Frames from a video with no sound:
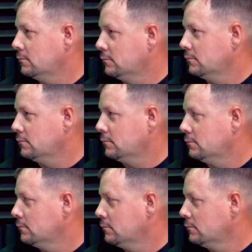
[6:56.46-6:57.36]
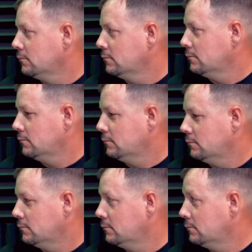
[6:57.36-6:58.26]

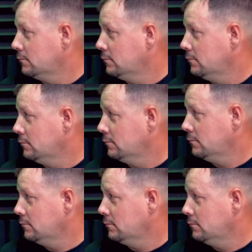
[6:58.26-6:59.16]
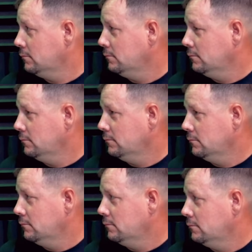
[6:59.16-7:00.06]

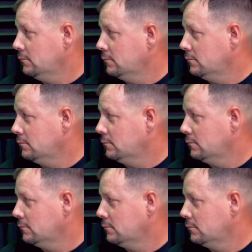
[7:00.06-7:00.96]
(not speaking)